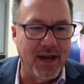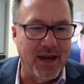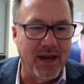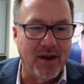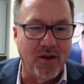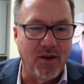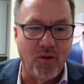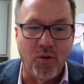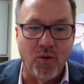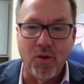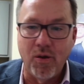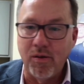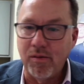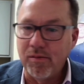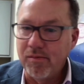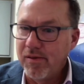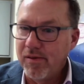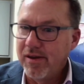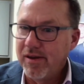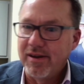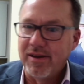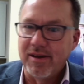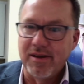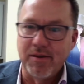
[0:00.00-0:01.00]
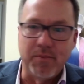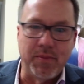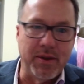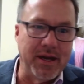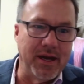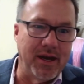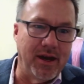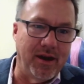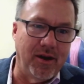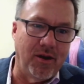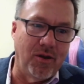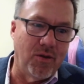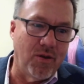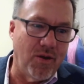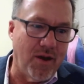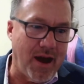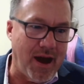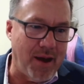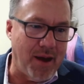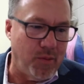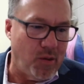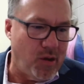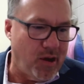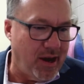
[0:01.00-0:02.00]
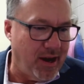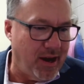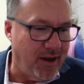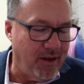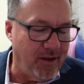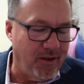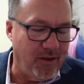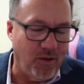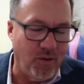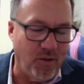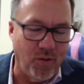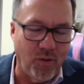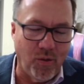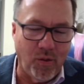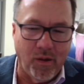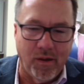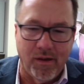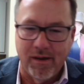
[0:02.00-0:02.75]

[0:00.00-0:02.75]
someday or be an owner operator. Or,